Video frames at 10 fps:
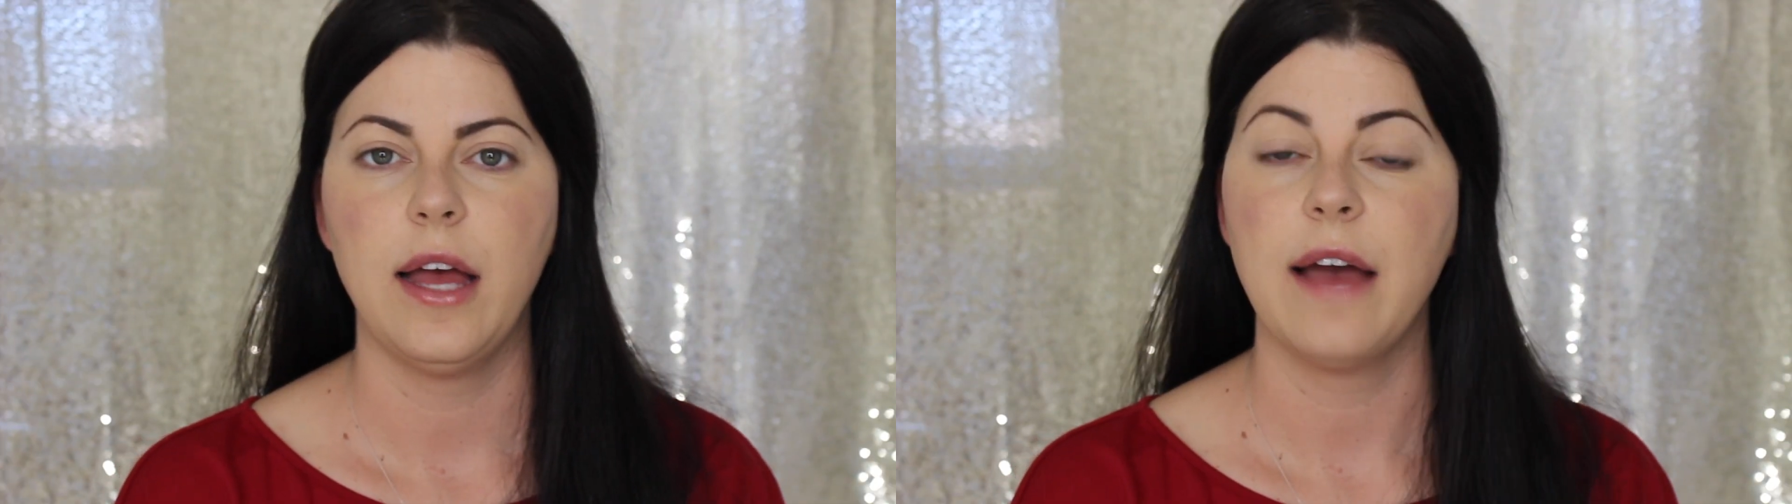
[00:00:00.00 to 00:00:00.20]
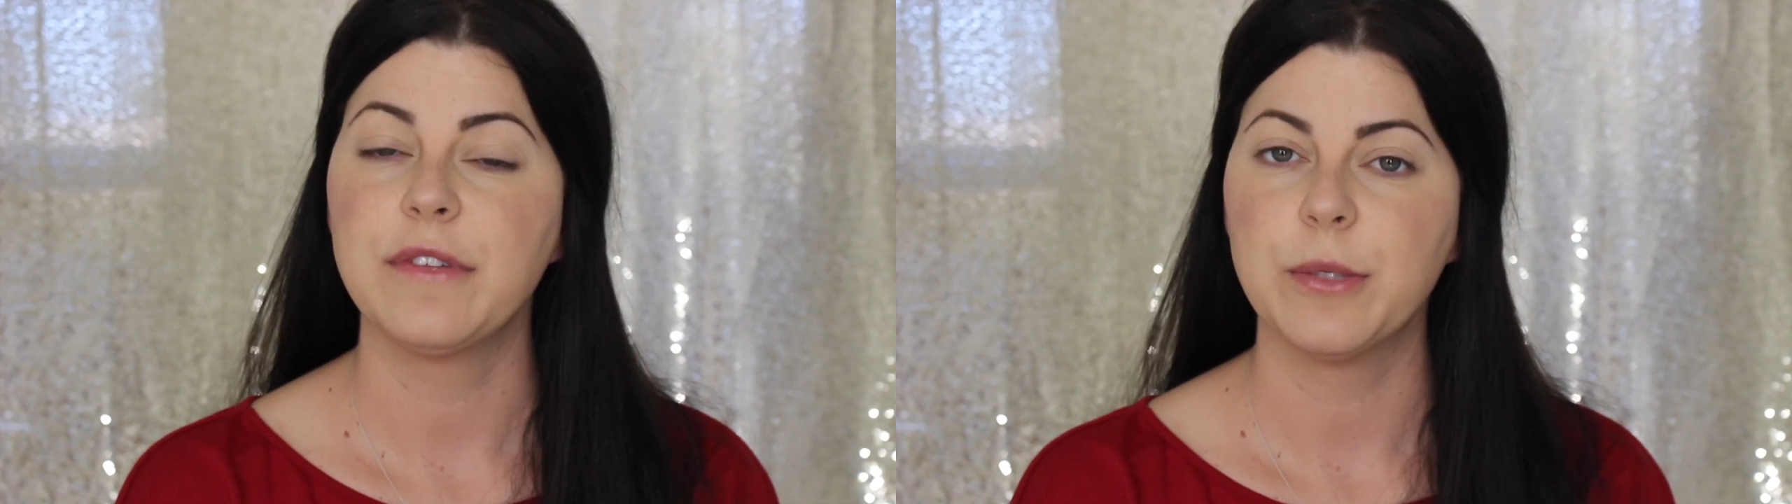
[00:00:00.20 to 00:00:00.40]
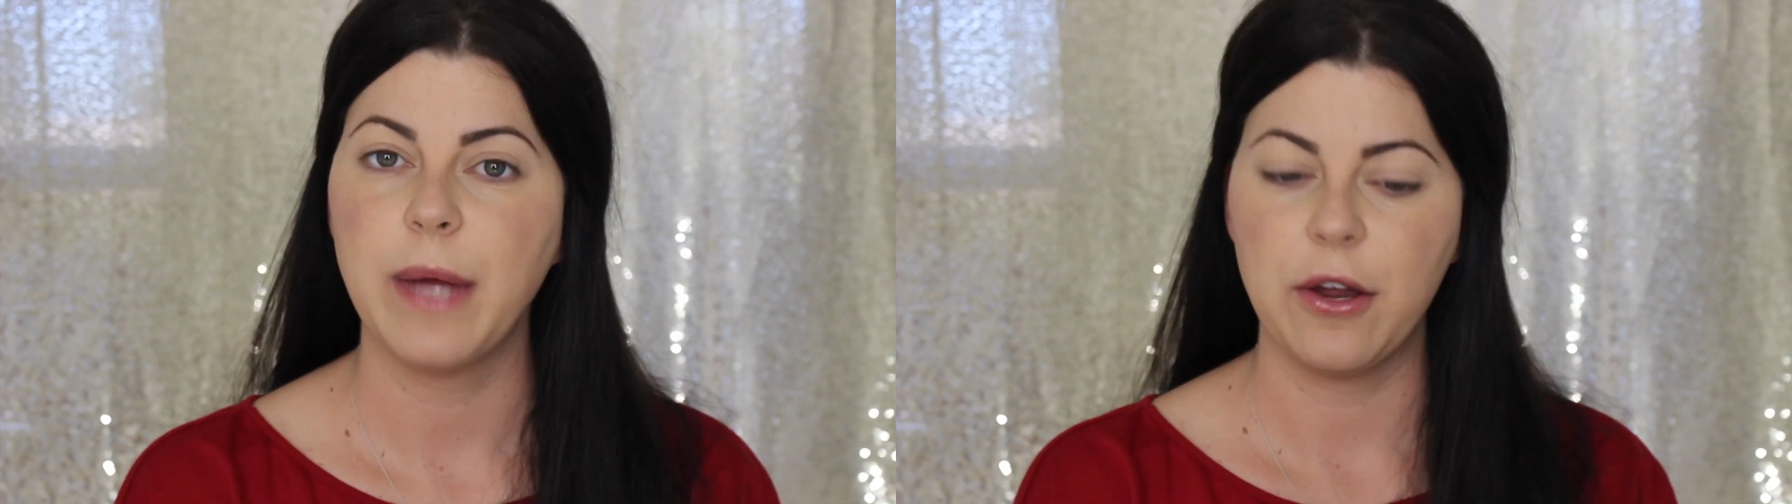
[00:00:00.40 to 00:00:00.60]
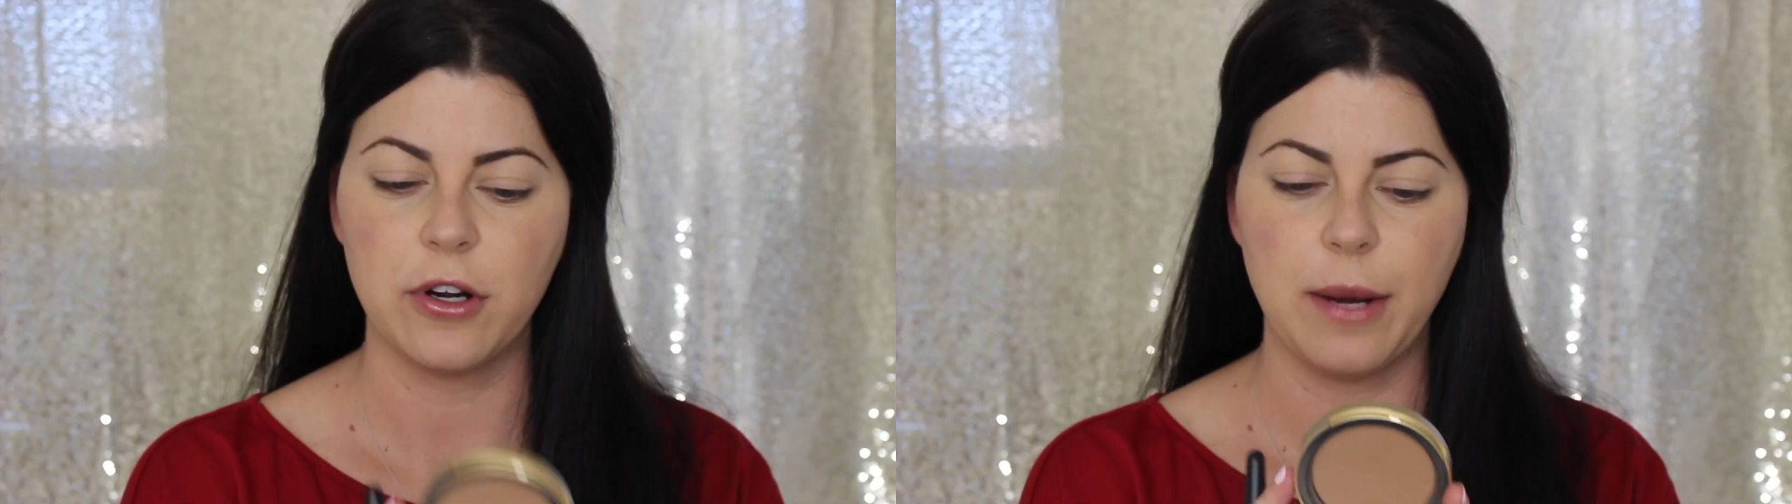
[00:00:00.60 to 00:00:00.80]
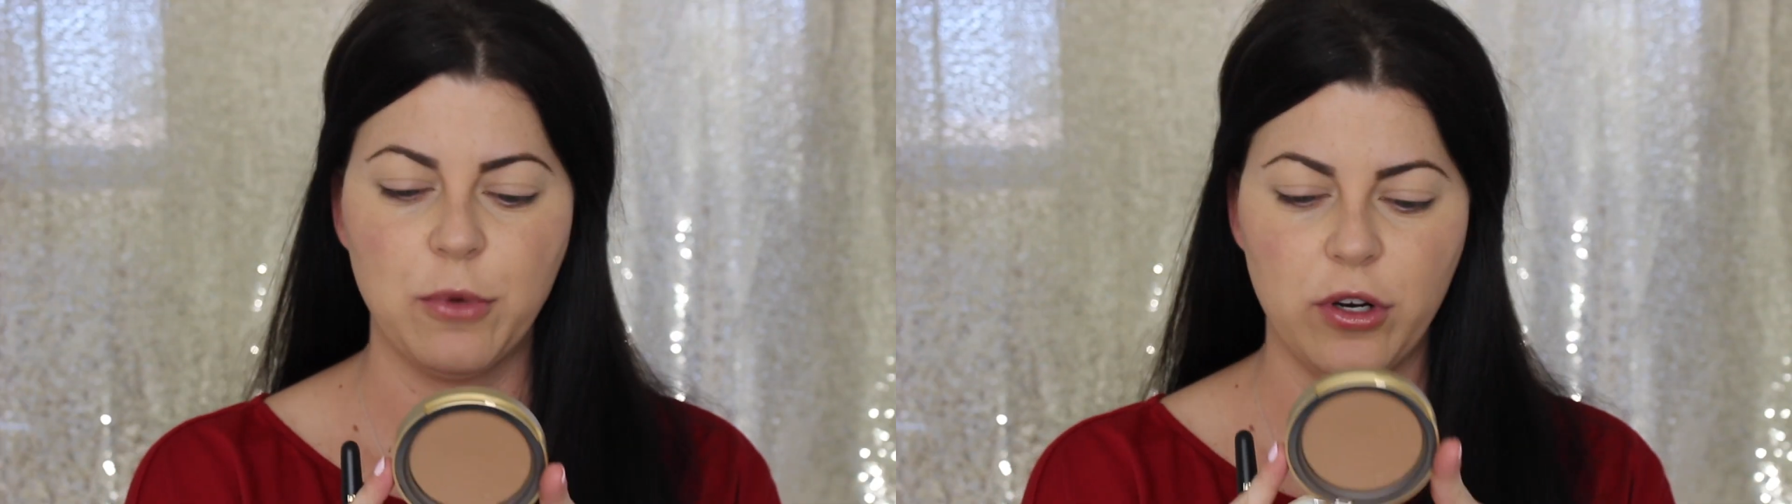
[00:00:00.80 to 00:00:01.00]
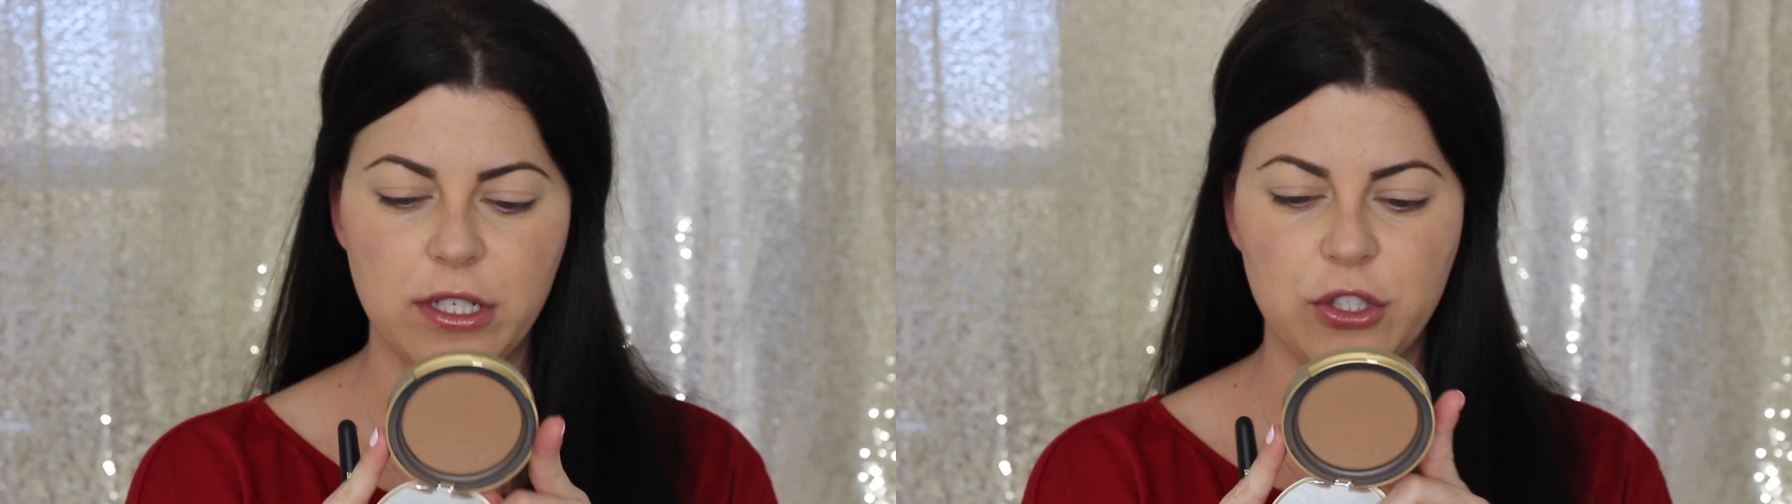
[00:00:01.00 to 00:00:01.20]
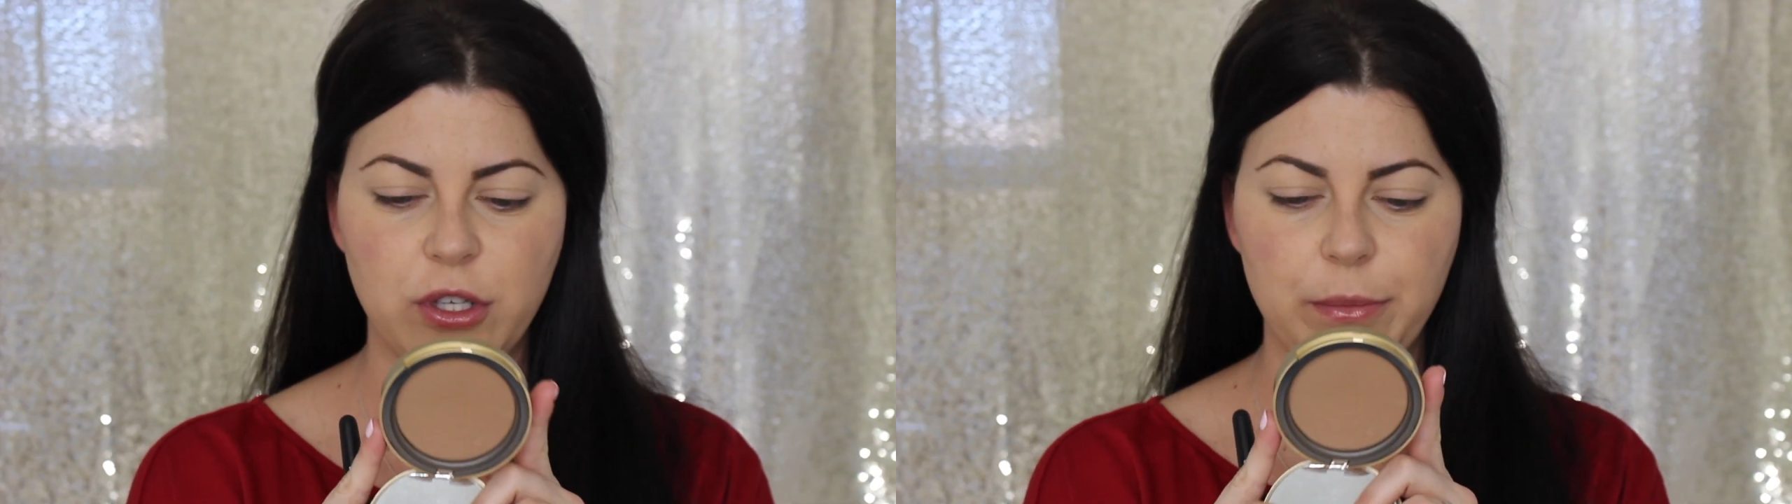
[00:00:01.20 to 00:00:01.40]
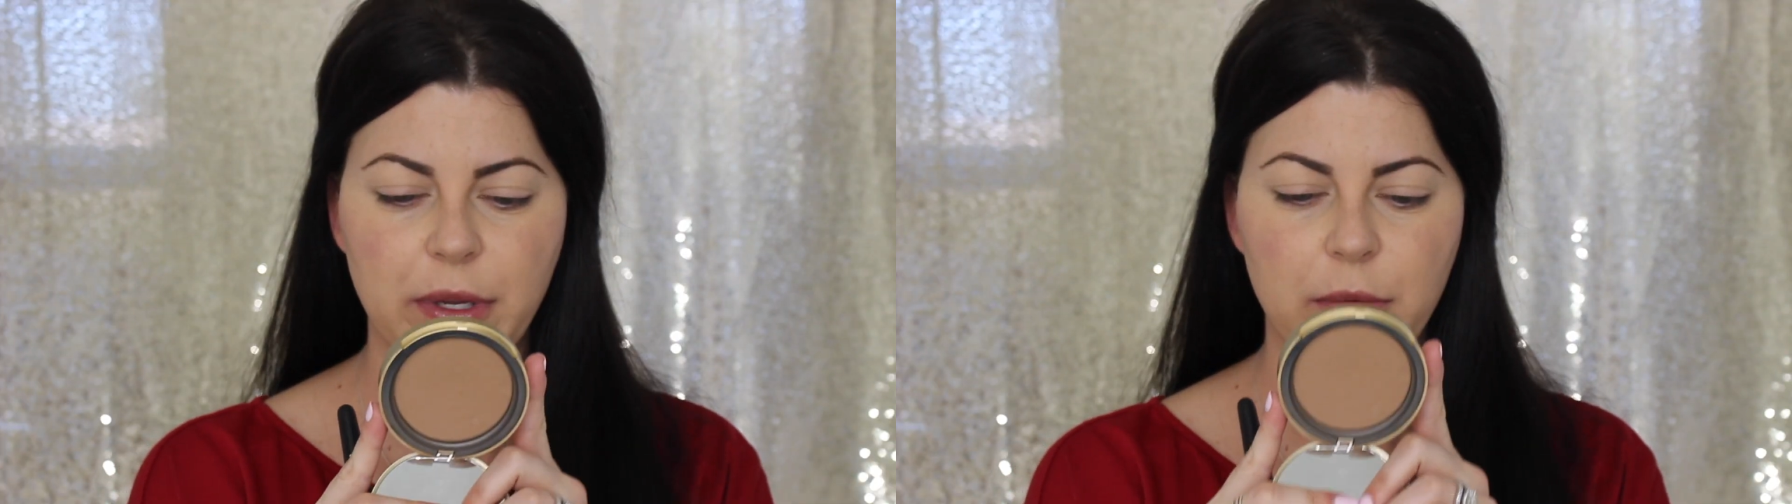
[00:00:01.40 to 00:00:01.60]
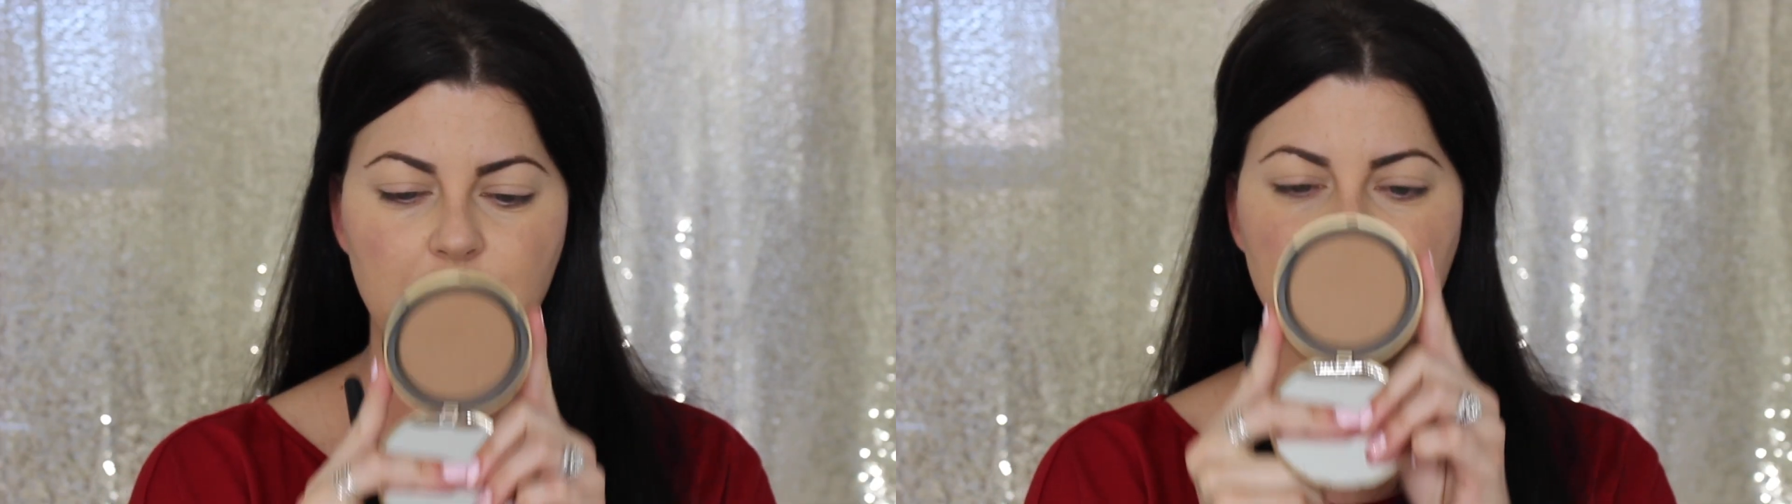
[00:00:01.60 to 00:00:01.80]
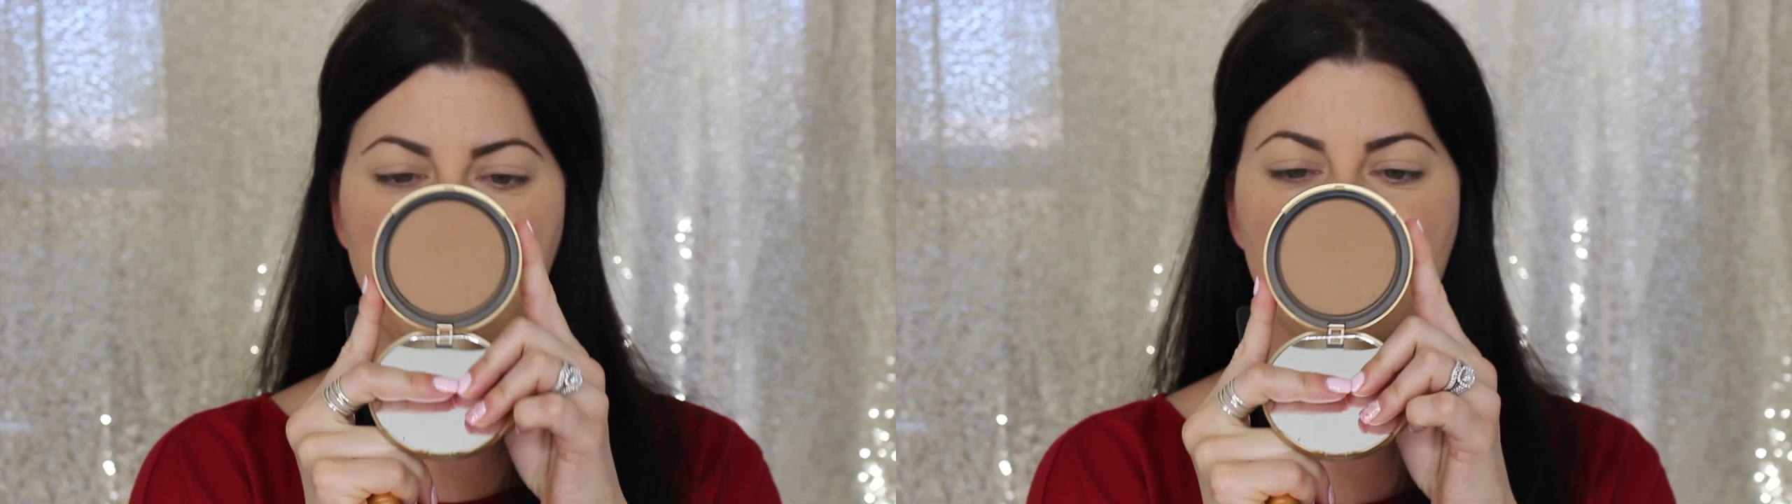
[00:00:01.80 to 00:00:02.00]
After powder, I'm going to jump in
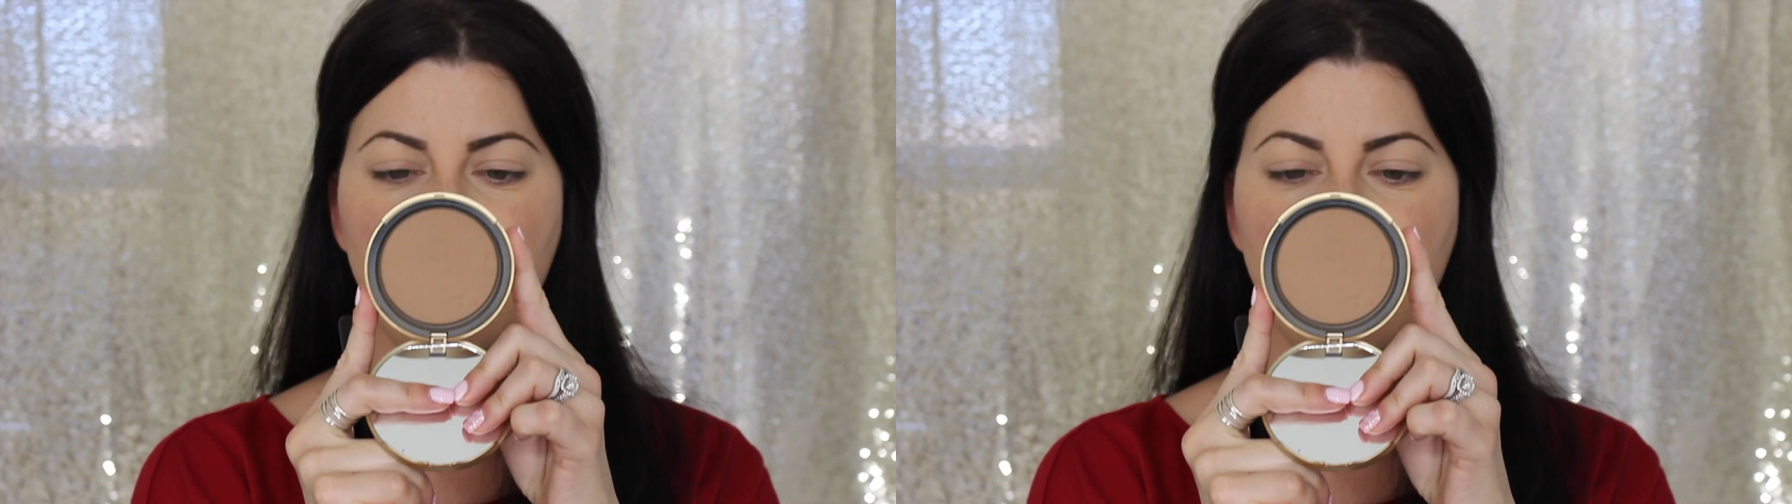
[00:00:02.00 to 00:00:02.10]
with my